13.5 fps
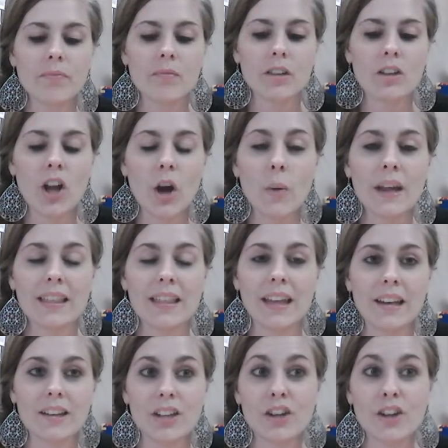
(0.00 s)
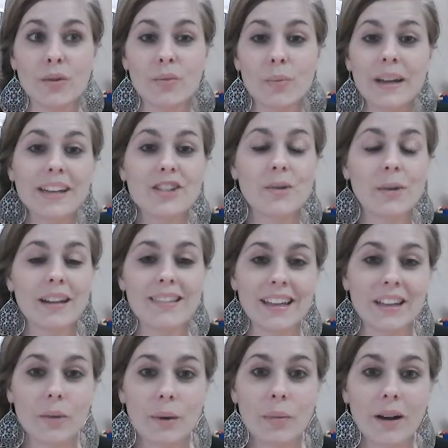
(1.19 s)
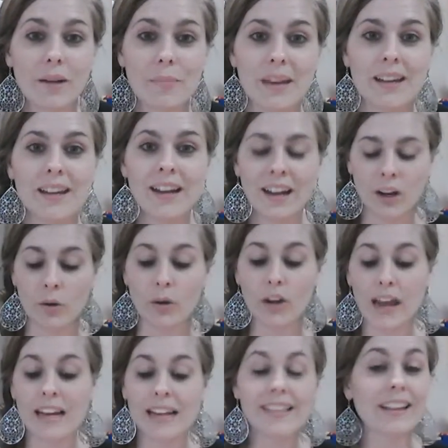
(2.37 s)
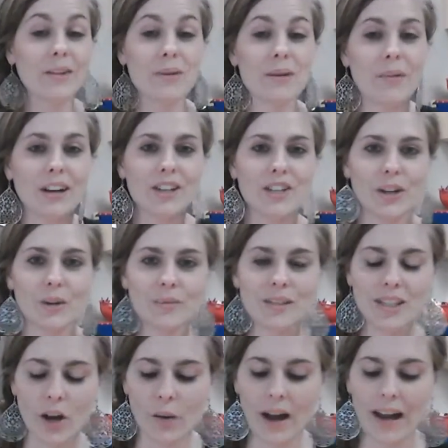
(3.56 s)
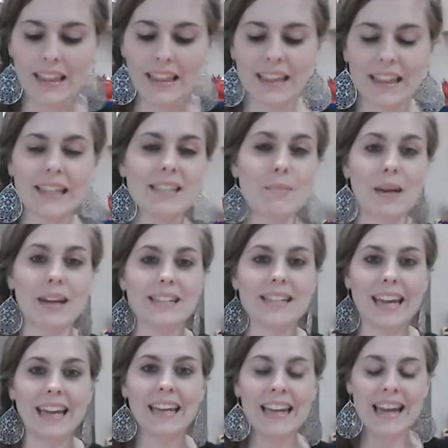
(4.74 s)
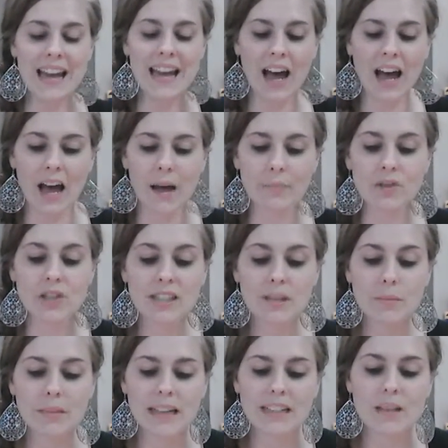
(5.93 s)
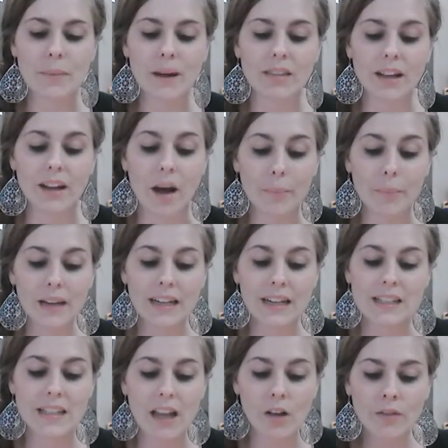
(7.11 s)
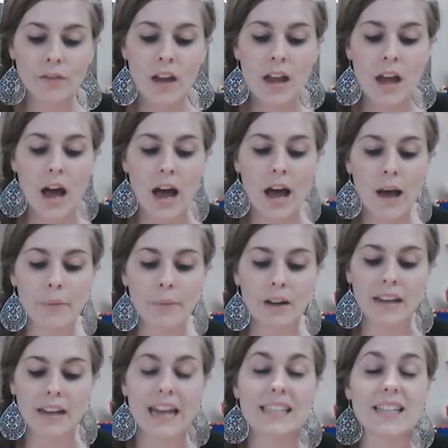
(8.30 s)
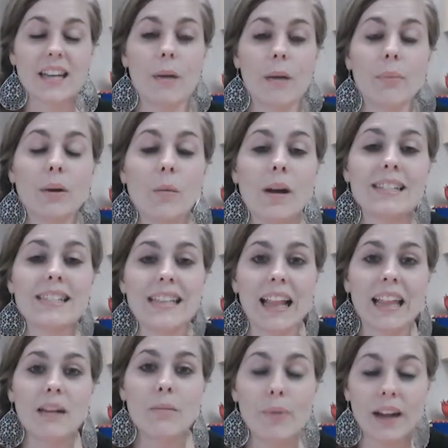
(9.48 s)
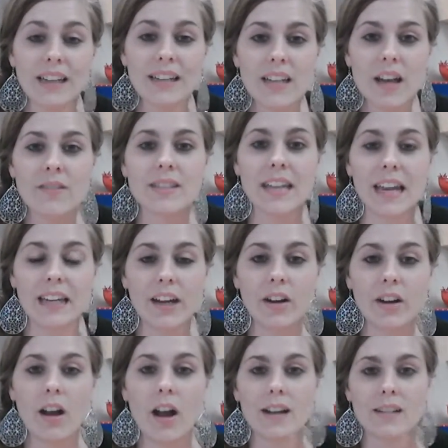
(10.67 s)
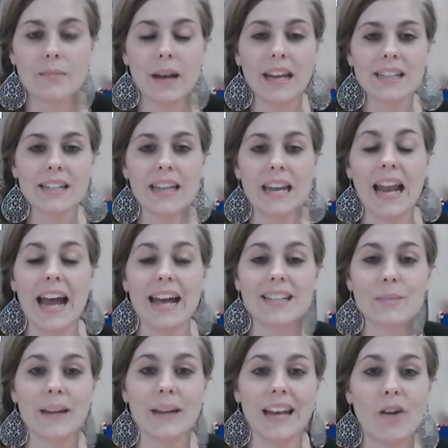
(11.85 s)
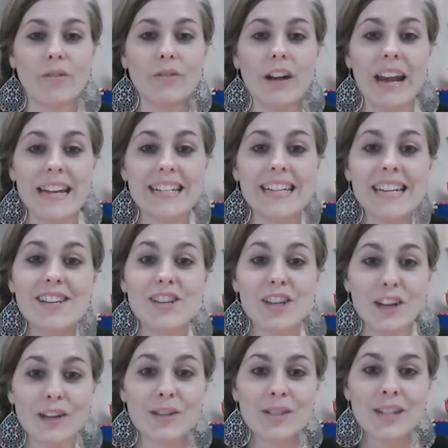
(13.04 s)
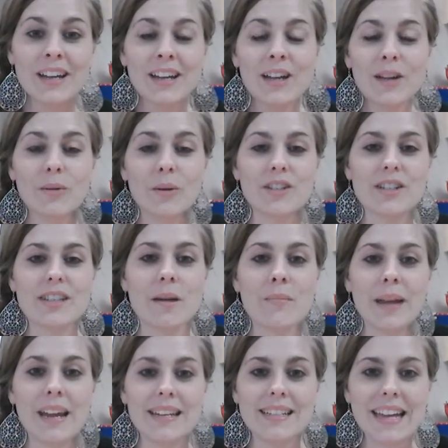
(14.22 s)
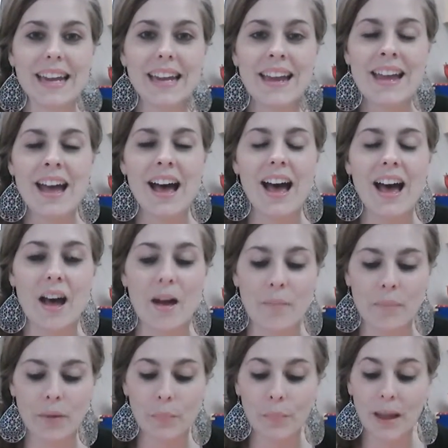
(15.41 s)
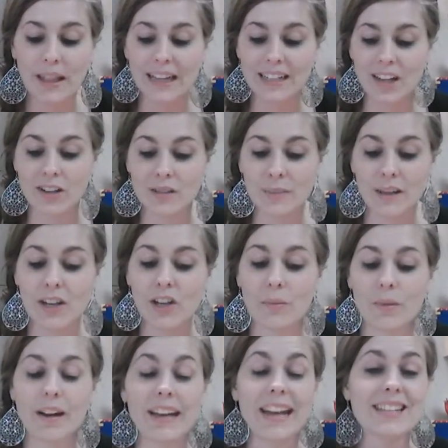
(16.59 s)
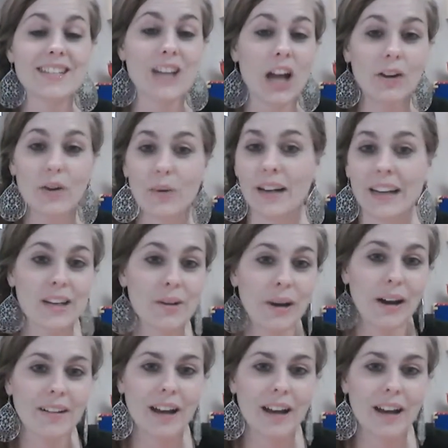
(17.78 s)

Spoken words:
knowing that, we can do anything that we want to be or anything that we want to do. So I think that's amazing. Just some things about the company itself. Mary Kay is the #1 selling brand of skincare and cosmetics and has been now for 18 years, which is amazing. But that tells me, Mary Kay's not going anywhere